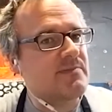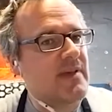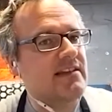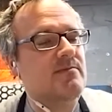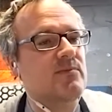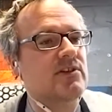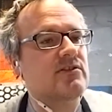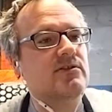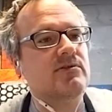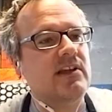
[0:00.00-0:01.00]
painting book
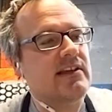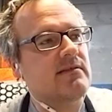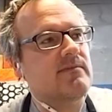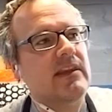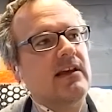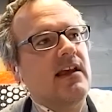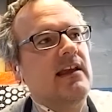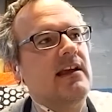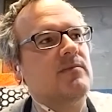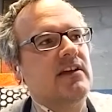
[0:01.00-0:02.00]
two like
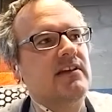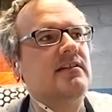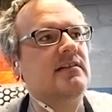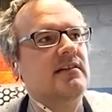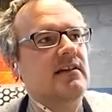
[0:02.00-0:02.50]
hey i'm like